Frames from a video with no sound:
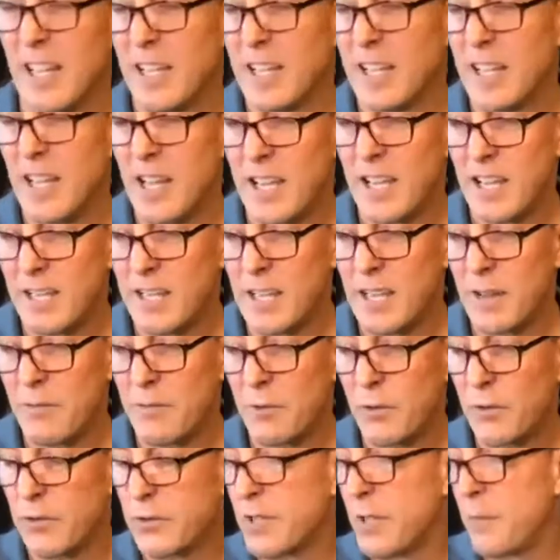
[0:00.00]
Gotta get that
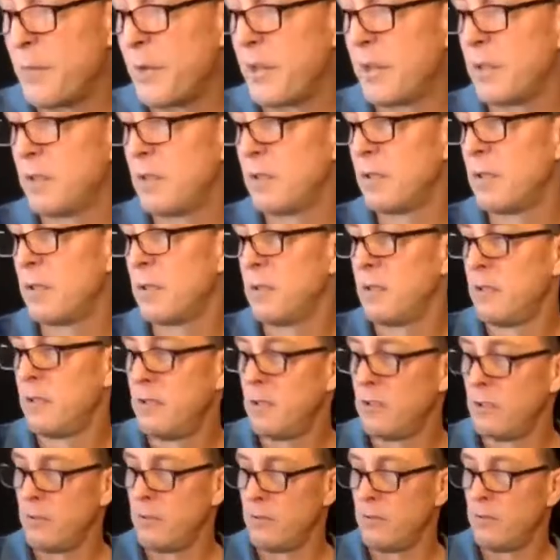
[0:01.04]
full step in.
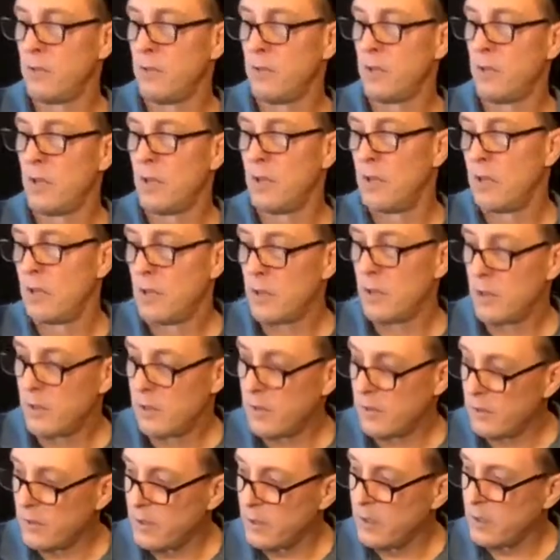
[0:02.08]
2,
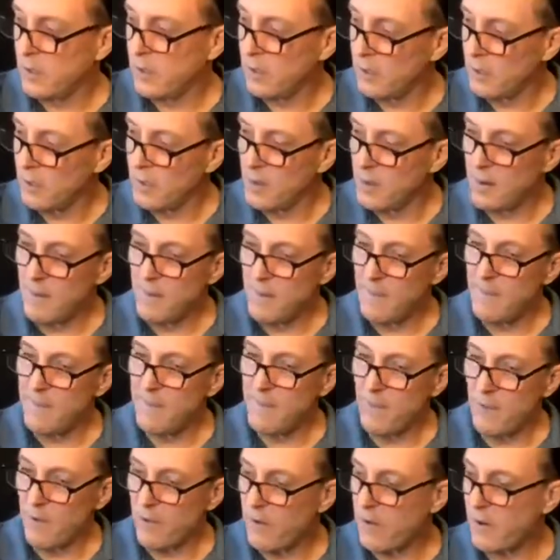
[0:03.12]
3,
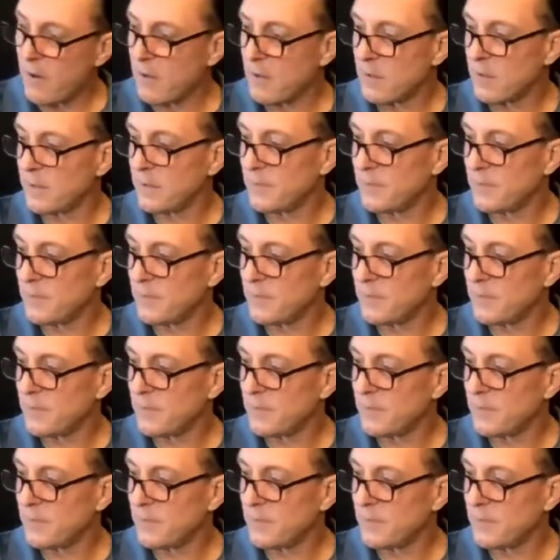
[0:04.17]
4.